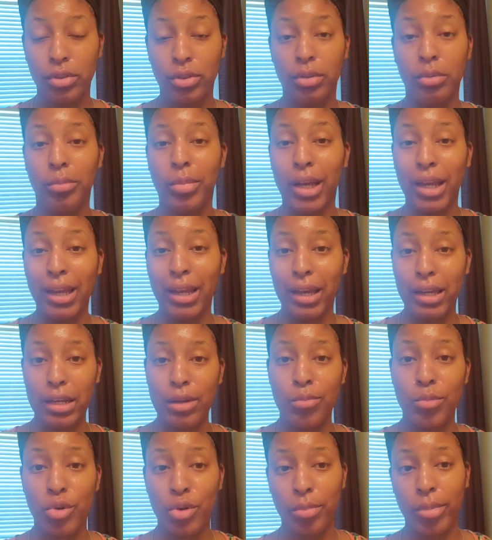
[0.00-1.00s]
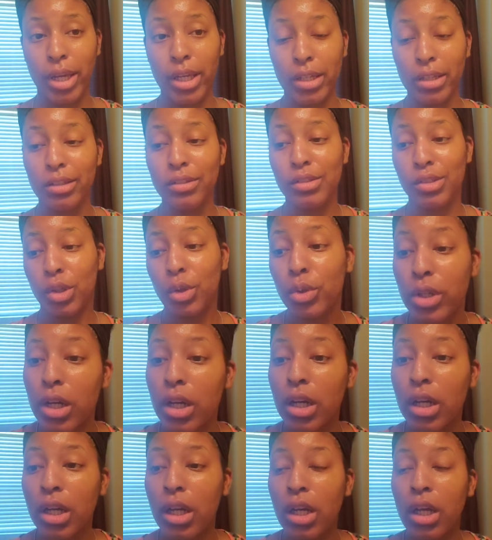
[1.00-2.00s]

by adding more baking soda,